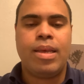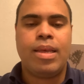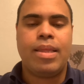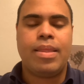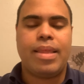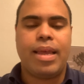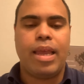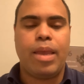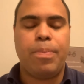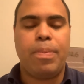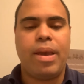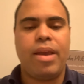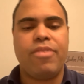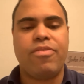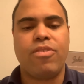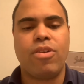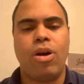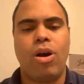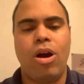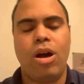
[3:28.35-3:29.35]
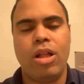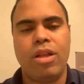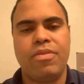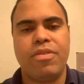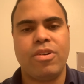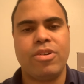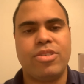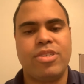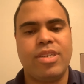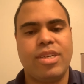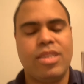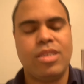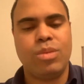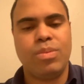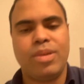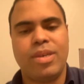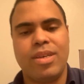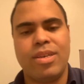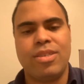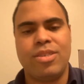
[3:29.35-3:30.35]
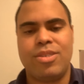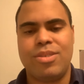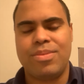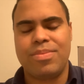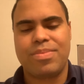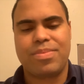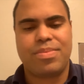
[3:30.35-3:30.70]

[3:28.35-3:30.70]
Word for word: that He paid for all of our sins. Because,